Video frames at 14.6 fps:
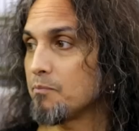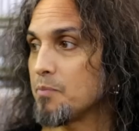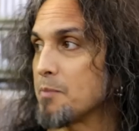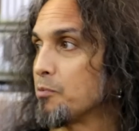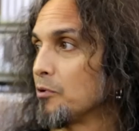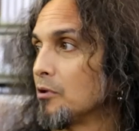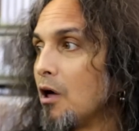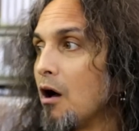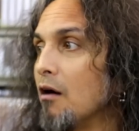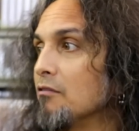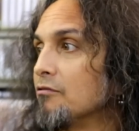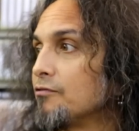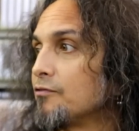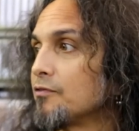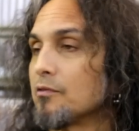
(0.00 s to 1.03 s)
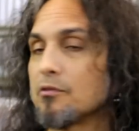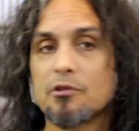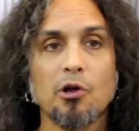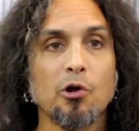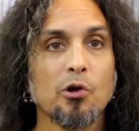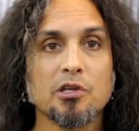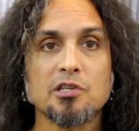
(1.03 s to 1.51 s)
People love
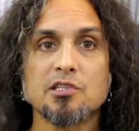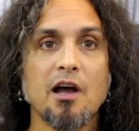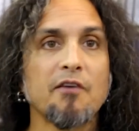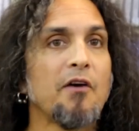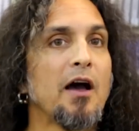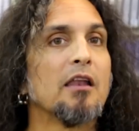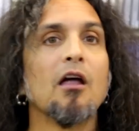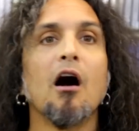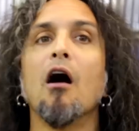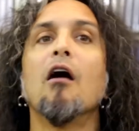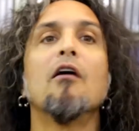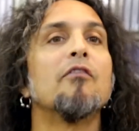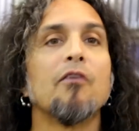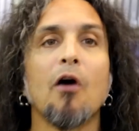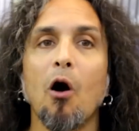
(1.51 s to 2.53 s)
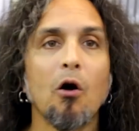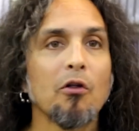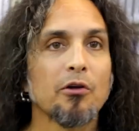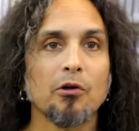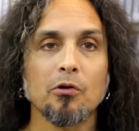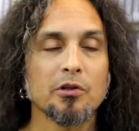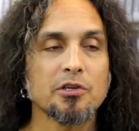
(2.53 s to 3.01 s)
the early stuff. I love
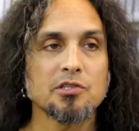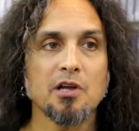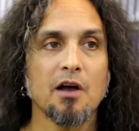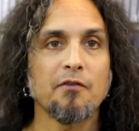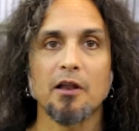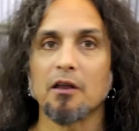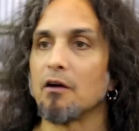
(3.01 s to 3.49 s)
all the early stuff.